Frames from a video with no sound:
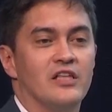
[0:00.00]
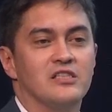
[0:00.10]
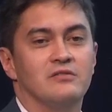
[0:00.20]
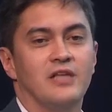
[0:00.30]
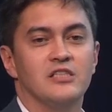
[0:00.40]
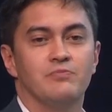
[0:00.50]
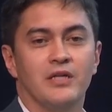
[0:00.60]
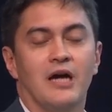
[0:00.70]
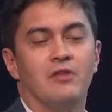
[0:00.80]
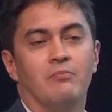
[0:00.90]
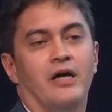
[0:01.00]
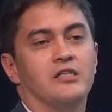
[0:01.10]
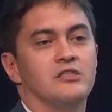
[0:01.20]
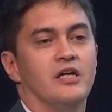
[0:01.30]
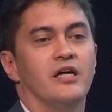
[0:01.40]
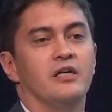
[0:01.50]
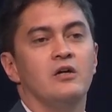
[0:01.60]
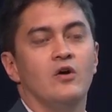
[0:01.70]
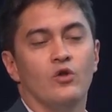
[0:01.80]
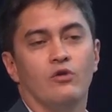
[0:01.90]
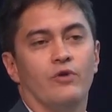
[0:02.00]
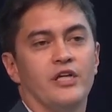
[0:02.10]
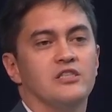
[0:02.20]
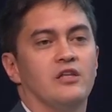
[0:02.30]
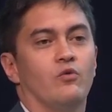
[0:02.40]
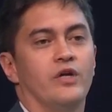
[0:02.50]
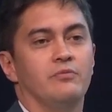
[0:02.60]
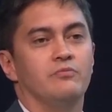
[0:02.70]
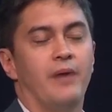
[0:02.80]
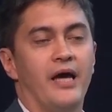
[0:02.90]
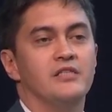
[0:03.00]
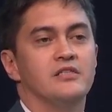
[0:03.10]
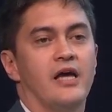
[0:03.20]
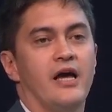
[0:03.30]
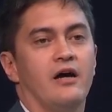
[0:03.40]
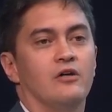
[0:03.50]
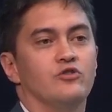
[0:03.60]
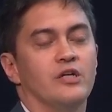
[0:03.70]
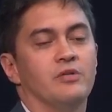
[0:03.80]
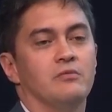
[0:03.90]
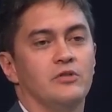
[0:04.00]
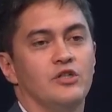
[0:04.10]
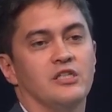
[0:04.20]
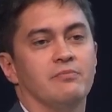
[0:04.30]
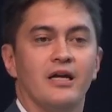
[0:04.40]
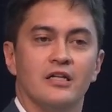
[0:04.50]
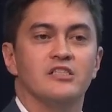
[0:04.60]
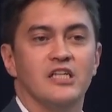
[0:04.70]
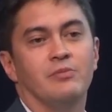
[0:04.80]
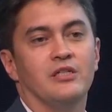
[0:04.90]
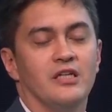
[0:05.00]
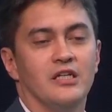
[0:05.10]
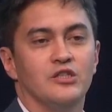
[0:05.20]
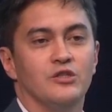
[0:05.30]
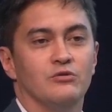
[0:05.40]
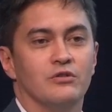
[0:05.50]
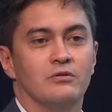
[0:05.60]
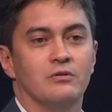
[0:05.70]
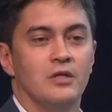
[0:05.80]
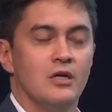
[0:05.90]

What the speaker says: that's become the mainstay, or the reason that we base our treatment using mainly CBD in children.